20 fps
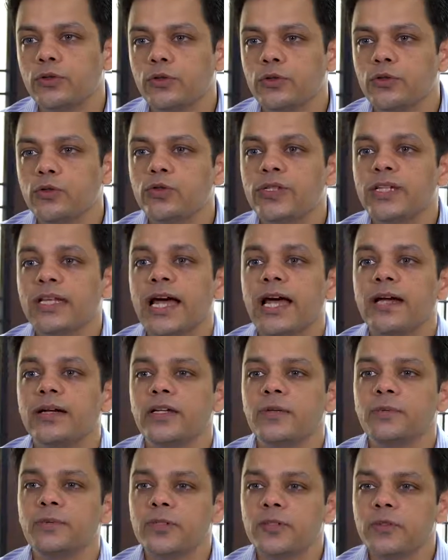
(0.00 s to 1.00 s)
to use an
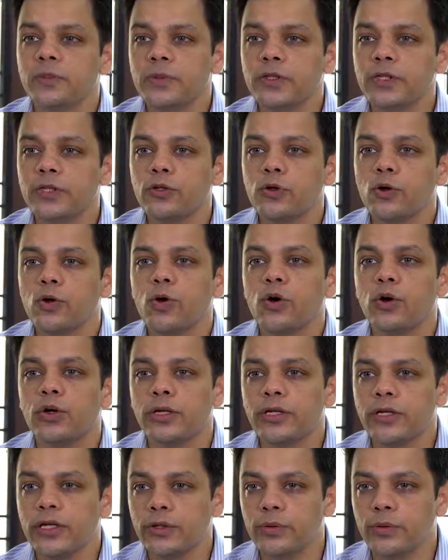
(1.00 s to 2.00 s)
antiperspirant
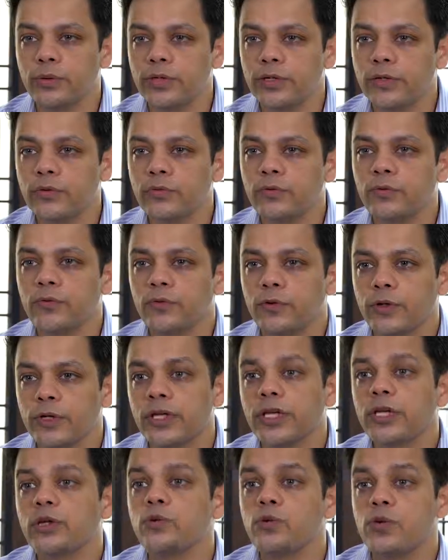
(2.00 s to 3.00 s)
or a deodorant for
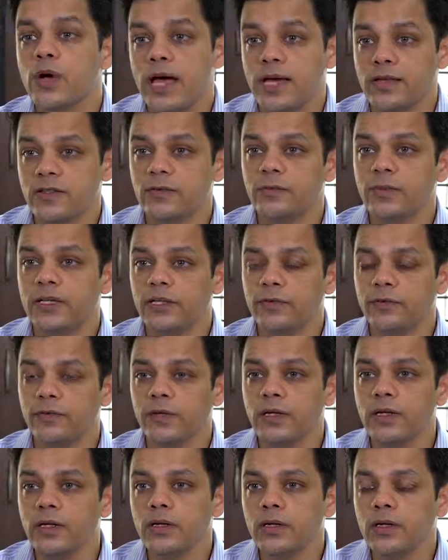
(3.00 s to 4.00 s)
a kid who has smelly
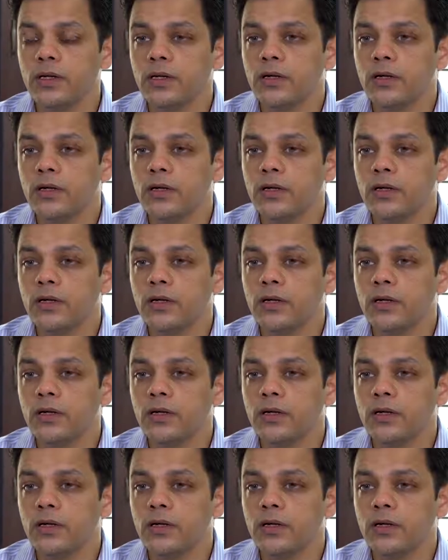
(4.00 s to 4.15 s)
feet,